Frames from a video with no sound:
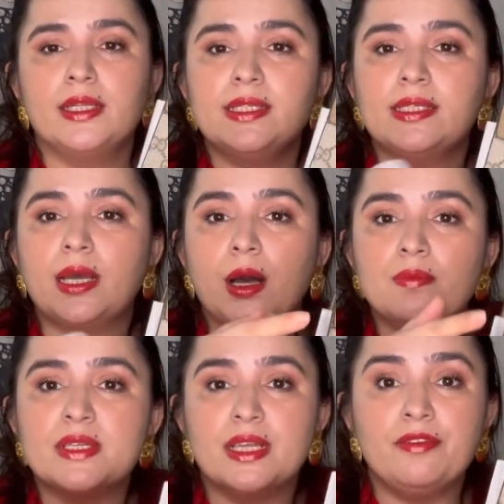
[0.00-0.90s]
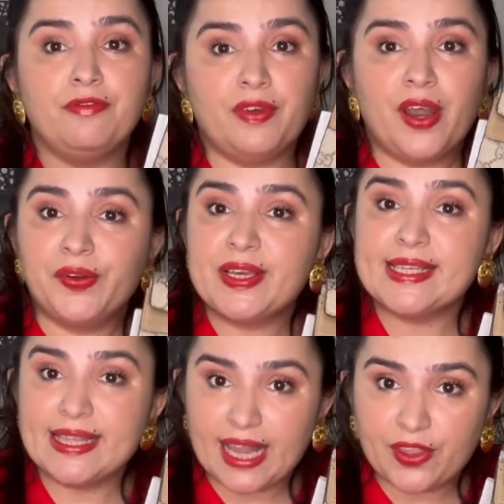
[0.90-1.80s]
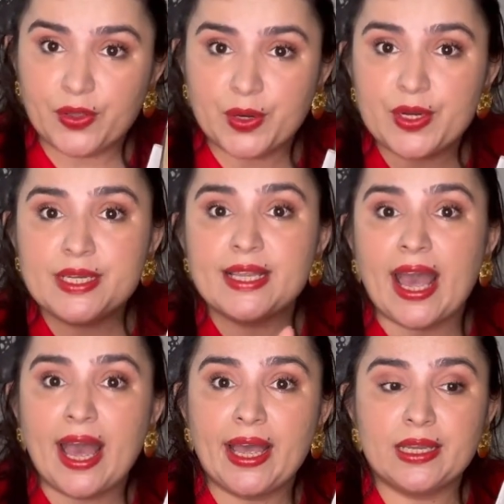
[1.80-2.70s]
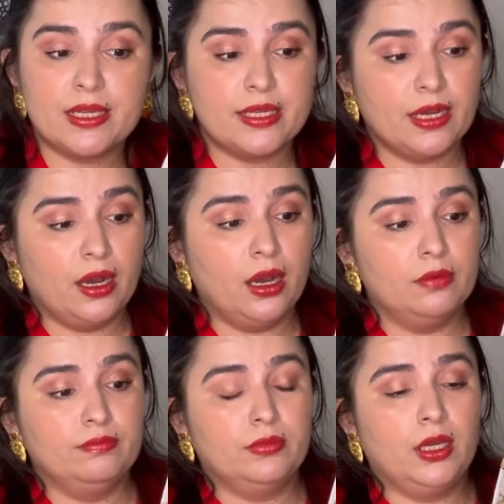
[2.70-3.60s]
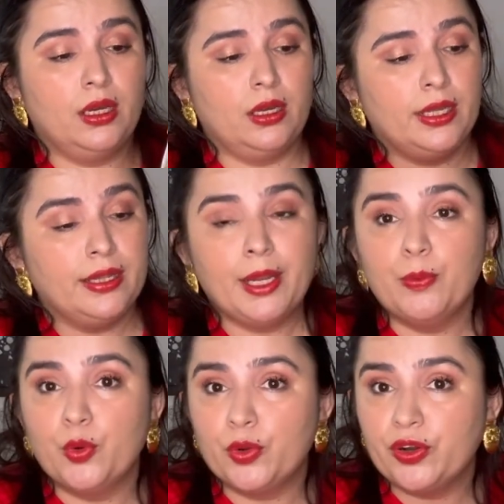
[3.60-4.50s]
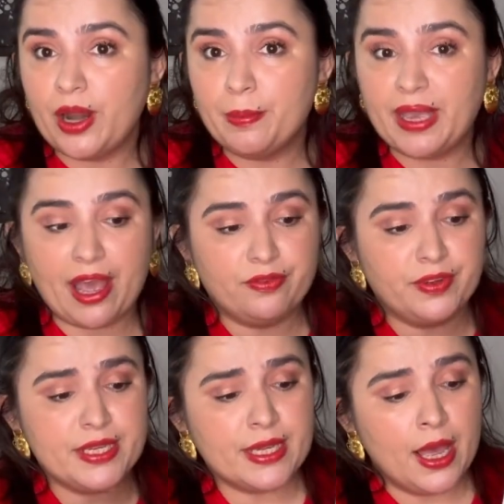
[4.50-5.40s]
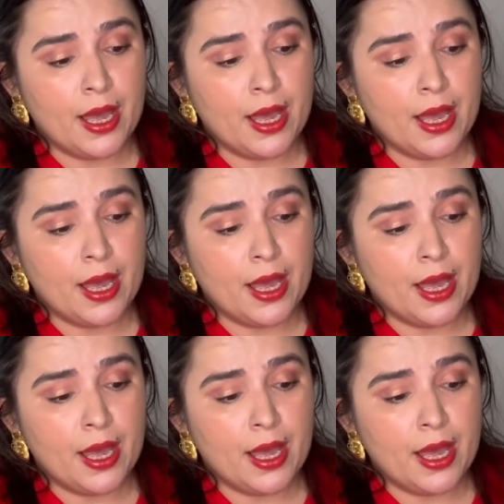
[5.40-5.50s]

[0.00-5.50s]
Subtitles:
this comes in various leathers and in their monogram canvas.